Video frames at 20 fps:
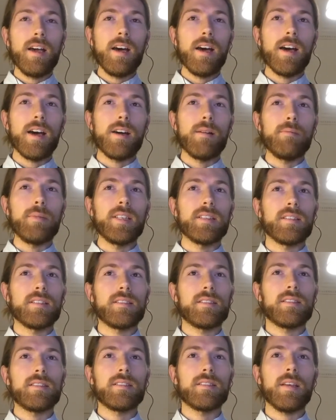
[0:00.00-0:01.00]
It's a
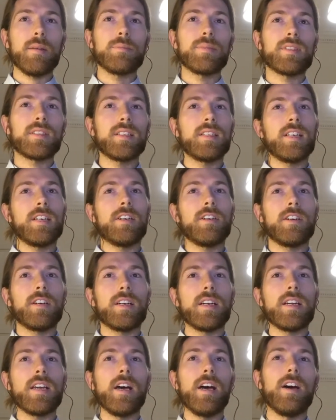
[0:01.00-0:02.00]

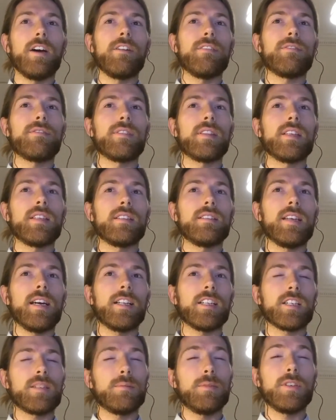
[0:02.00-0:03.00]
subsidiary of the
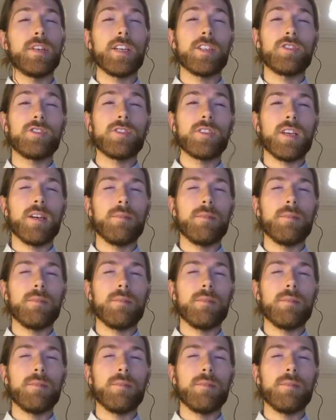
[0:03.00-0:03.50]
telecommunications